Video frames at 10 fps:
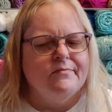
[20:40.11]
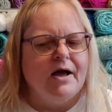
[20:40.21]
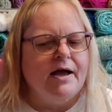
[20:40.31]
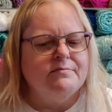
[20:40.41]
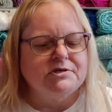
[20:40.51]

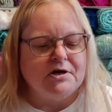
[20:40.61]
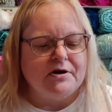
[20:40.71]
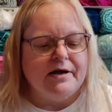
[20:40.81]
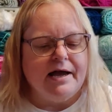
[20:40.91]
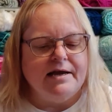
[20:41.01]
I'm
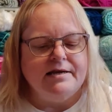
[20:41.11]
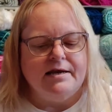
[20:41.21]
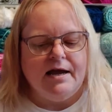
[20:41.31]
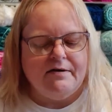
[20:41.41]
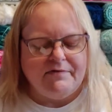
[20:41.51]
sorry I
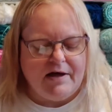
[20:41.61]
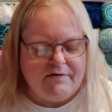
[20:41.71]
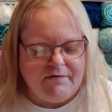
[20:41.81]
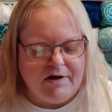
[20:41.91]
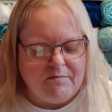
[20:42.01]
didn't have that
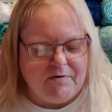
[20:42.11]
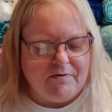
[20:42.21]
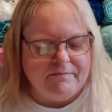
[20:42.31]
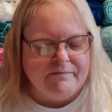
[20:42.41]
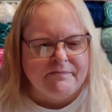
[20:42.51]

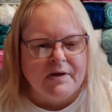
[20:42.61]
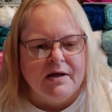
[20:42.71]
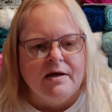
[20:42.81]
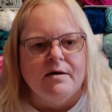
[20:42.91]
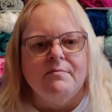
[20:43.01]
available.
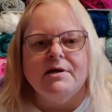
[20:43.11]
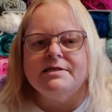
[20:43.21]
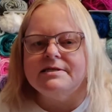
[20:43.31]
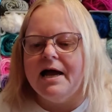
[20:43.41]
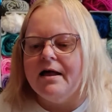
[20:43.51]

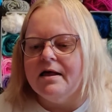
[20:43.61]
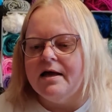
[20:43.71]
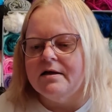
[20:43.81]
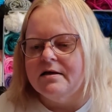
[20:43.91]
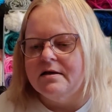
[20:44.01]
Miss Tala.